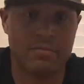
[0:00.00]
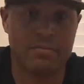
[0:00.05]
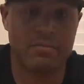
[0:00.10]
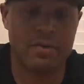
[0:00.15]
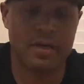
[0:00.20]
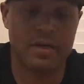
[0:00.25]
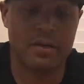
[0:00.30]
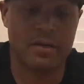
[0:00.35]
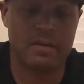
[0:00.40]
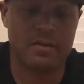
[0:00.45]

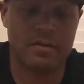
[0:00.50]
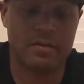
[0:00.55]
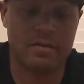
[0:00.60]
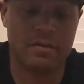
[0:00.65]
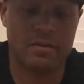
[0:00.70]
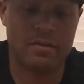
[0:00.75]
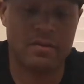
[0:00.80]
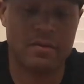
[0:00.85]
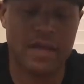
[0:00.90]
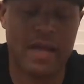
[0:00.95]
But
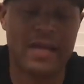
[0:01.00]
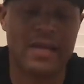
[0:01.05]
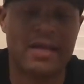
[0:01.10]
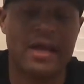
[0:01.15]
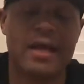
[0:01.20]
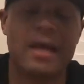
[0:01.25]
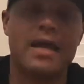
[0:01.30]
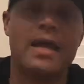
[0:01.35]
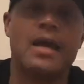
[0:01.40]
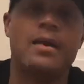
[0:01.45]
that
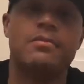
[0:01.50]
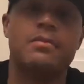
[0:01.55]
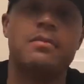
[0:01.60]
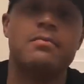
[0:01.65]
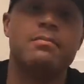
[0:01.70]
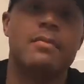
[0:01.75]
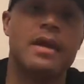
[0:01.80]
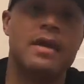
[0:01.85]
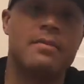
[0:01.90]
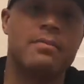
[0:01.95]
kind of helped me
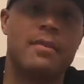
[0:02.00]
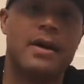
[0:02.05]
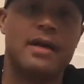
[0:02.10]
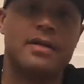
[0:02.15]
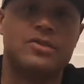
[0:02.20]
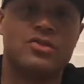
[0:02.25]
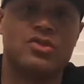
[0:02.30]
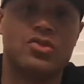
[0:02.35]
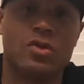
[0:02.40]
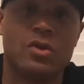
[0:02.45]
make my
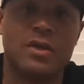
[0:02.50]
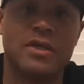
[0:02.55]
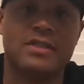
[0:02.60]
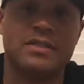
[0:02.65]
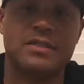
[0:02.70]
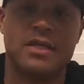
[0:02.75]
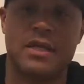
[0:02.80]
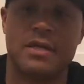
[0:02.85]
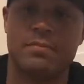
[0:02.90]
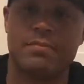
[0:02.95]

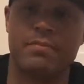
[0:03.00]
choice in